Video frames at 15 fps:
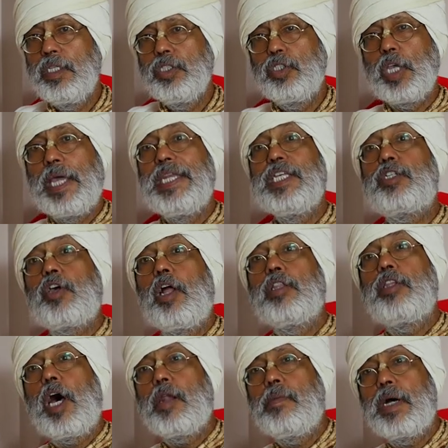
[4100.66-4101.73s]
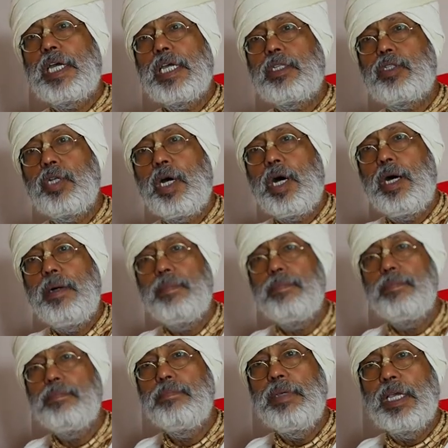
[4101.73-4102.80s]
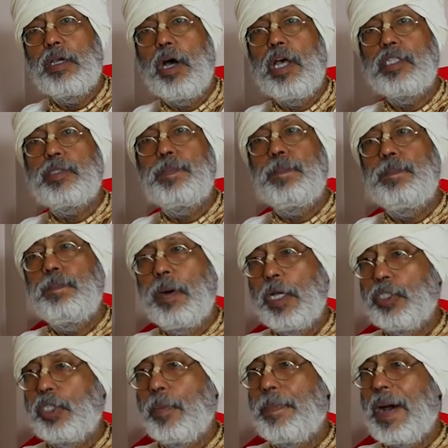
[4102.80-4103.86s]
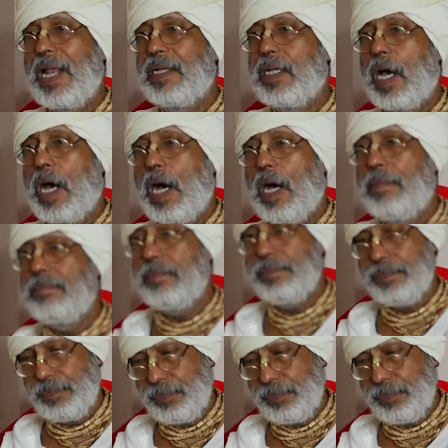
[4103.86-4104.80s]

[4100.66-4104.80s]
So it is called Dharmakatra because Pancha Pandav